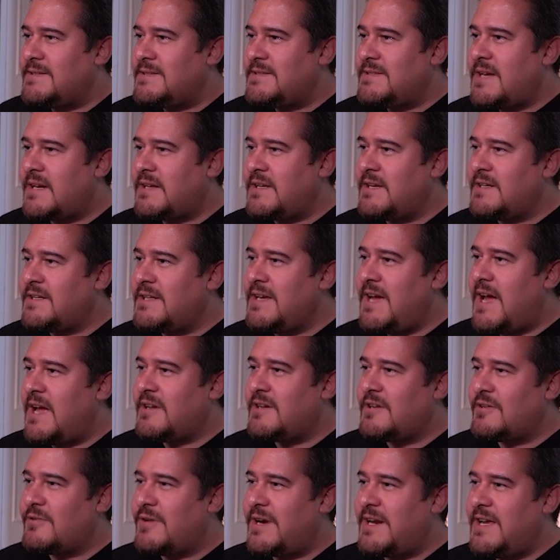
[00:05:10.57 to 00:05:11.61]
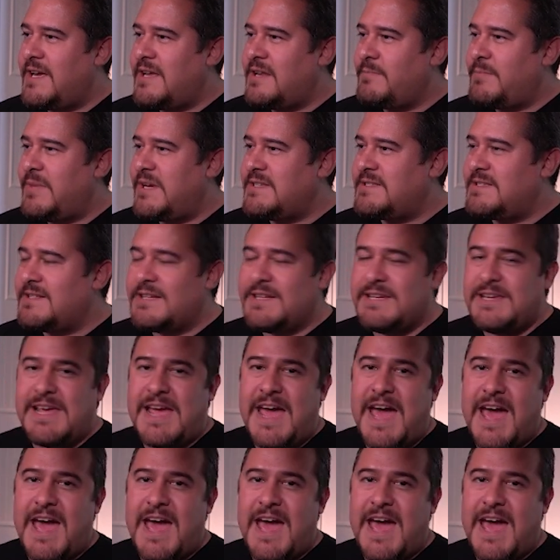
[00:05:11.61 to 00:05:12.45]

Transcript: technically I could go right ahead and basically